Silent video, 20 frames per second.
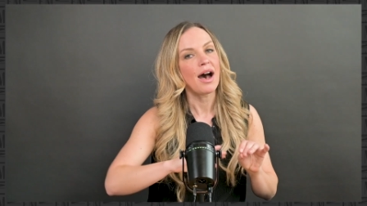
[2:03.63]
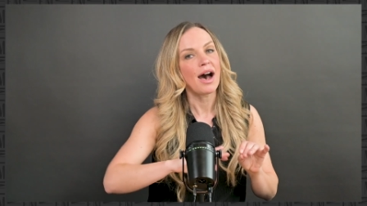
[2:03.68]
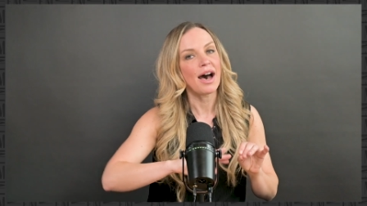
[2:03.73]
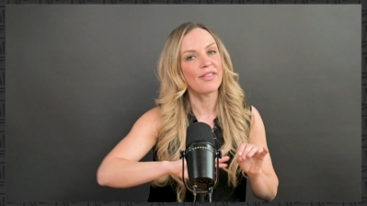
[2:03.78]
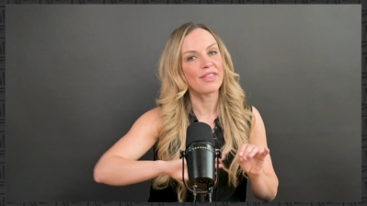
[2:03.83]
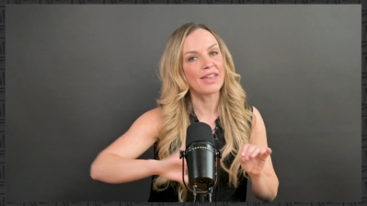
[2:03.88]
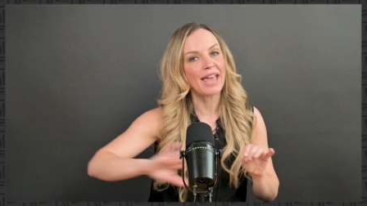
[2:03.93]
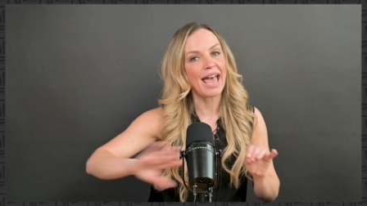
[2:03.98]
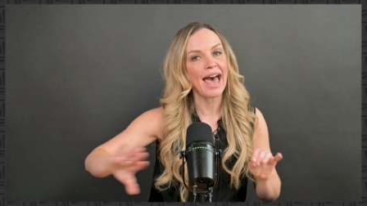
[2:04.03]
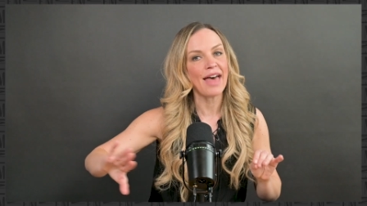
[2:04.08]

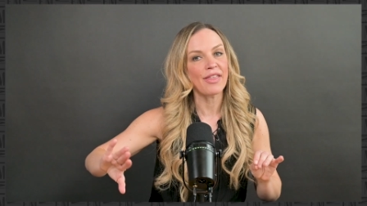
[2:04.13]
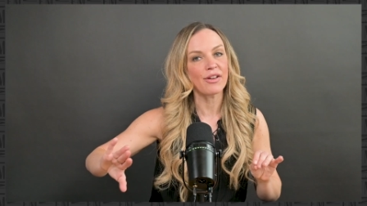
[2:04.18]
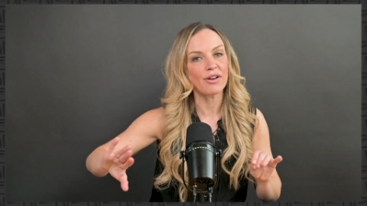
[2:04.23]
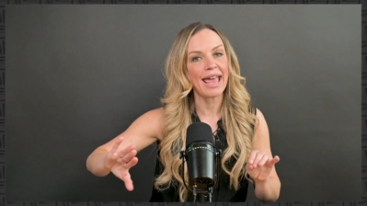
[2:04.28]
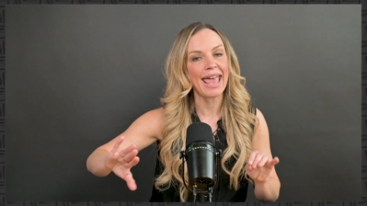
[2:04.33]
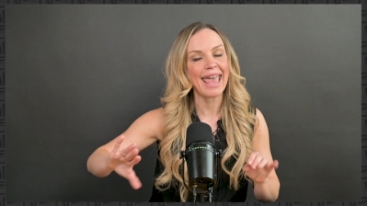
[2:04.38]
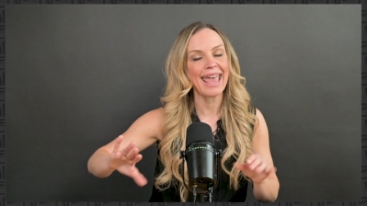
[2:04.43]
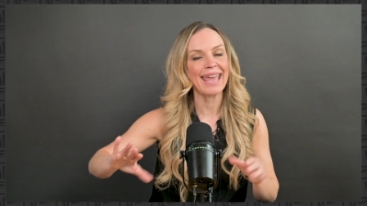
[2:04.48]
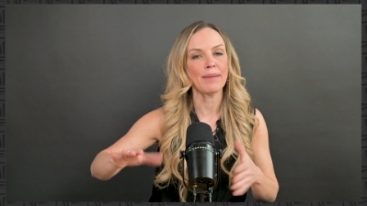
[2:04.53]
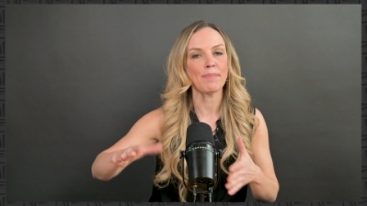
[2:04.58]
On the other
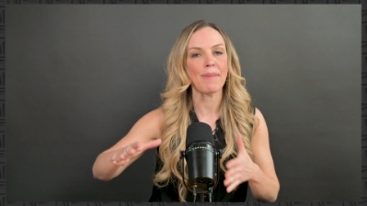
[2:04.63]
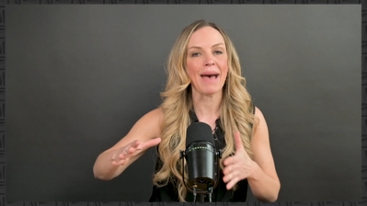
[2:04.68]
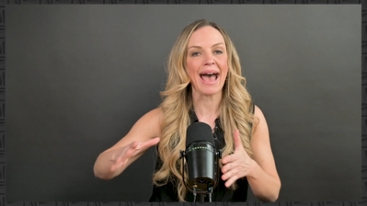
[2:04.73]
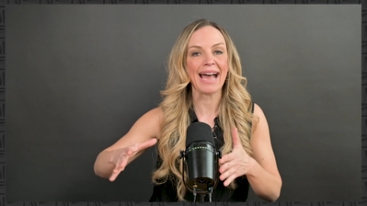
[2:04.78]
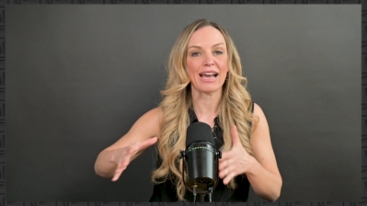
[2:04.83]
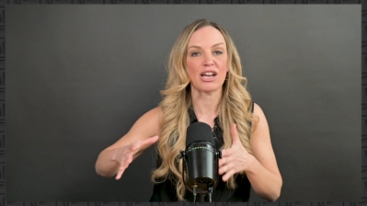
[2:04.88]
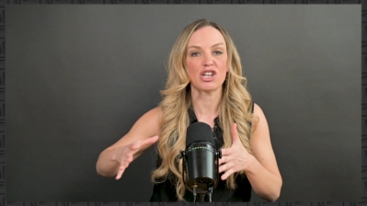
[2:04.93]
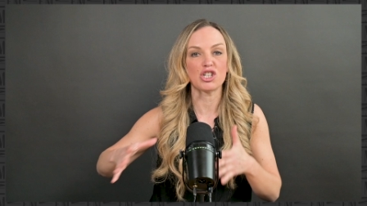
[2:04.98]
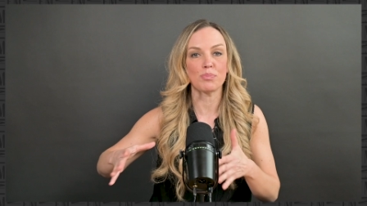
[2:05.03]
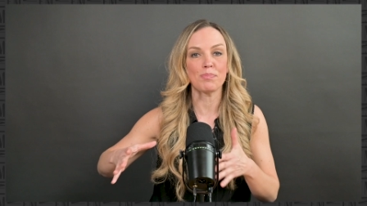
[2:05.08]
hand,
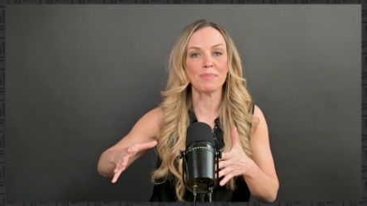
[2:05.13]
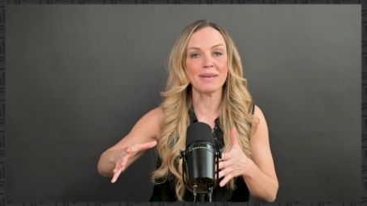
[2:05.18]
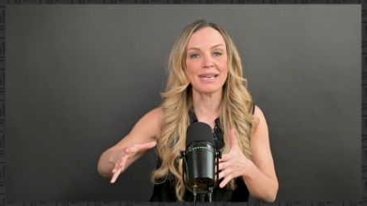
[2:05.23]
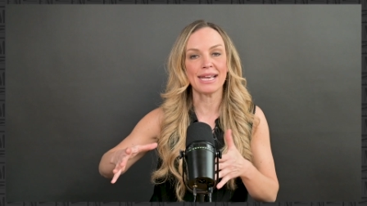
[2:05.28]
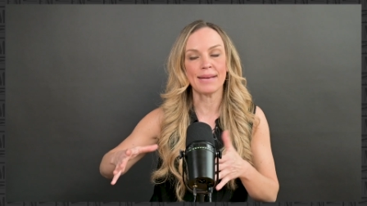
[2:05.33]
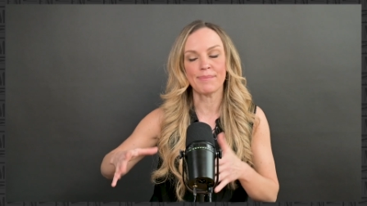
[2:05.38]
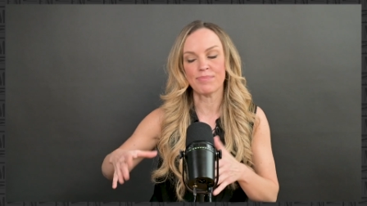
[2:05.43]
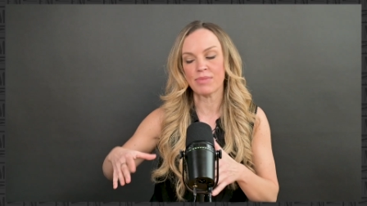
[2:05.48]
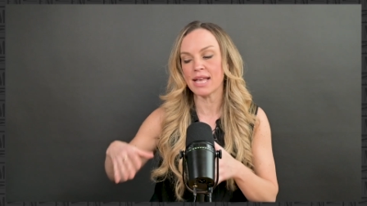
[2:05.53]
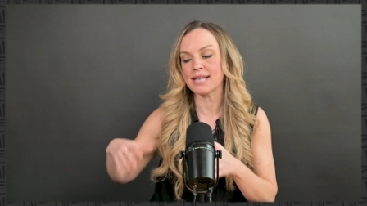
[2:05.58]
package
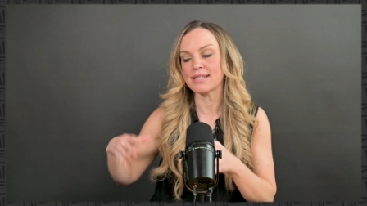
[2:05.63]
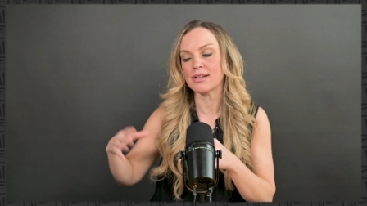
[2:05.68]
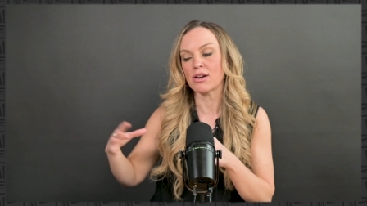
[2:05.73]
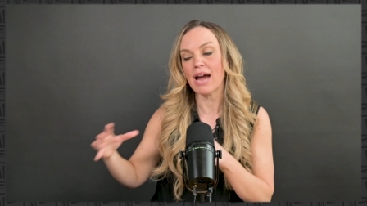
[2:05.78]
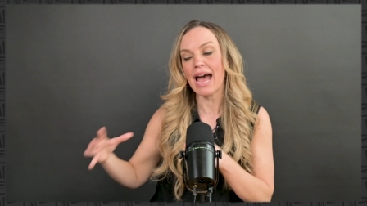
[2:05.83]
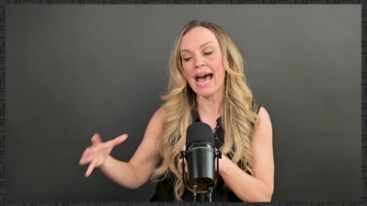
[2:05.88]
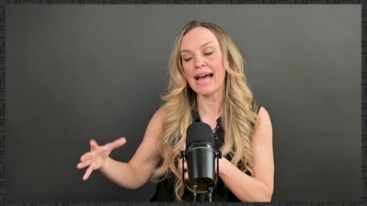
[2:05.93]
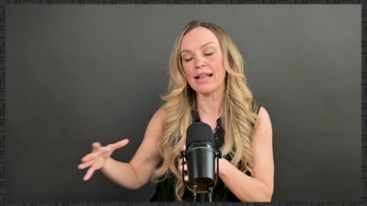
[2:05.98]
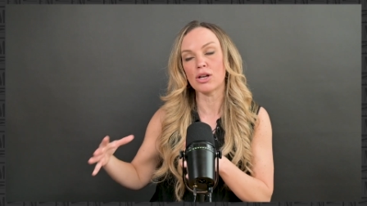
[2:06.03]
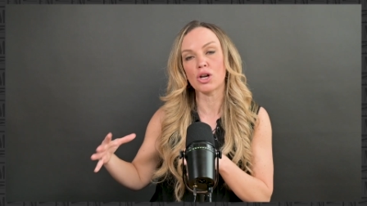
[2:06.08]
B is our
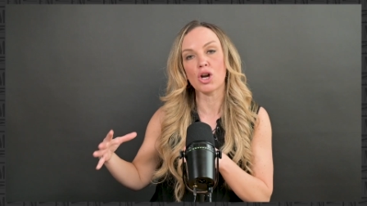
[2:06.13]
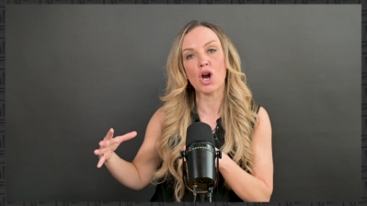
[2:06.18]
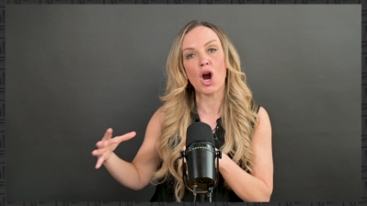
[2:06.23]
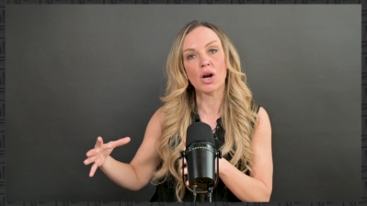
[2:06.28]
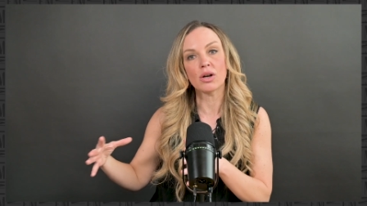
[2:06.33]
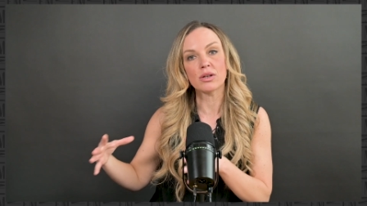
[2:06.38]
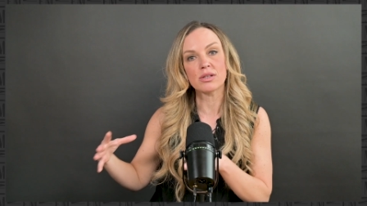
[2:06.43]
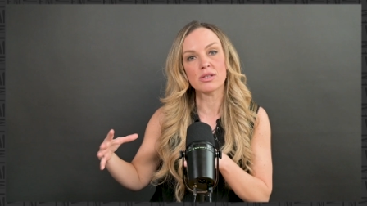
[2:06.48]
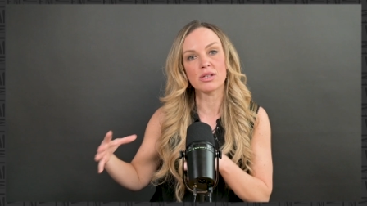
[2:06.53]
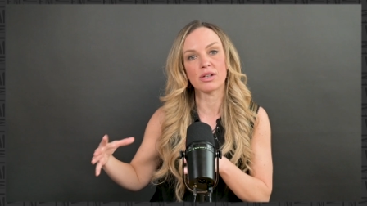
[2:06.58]
a la
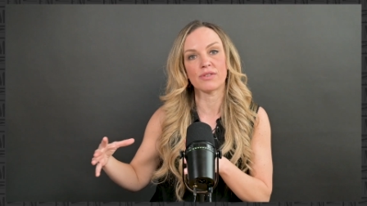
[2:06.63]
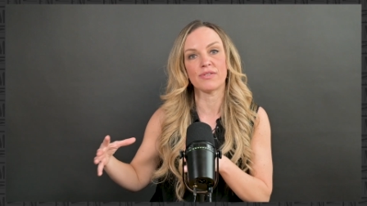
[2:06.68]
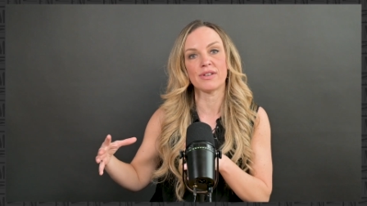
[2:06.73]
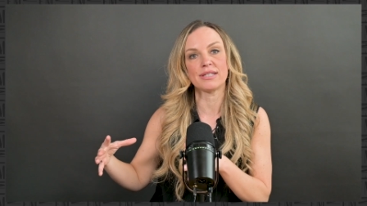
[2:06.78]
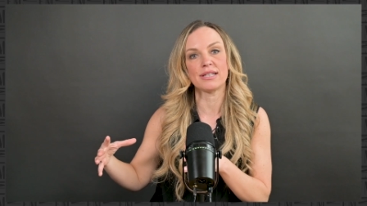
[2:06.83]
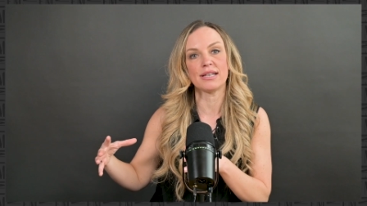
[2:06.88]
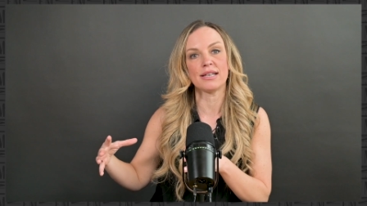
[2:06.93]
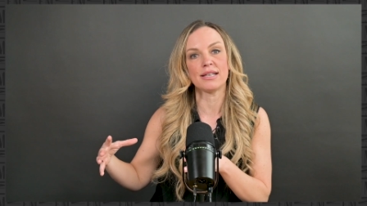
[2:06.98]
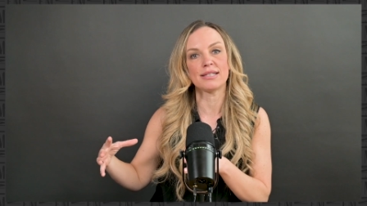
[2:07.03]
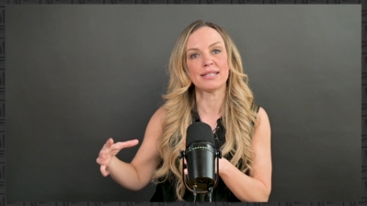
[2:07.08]
carte
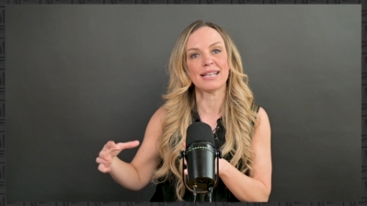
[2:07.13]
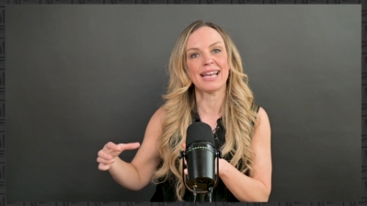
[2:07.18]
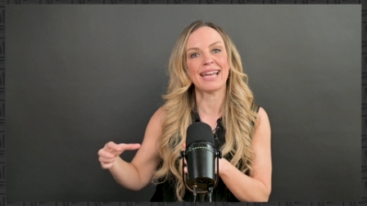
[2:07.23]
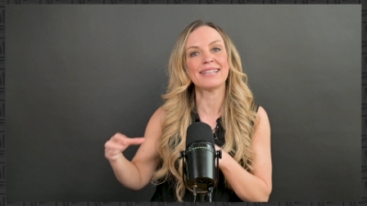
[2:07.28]
services,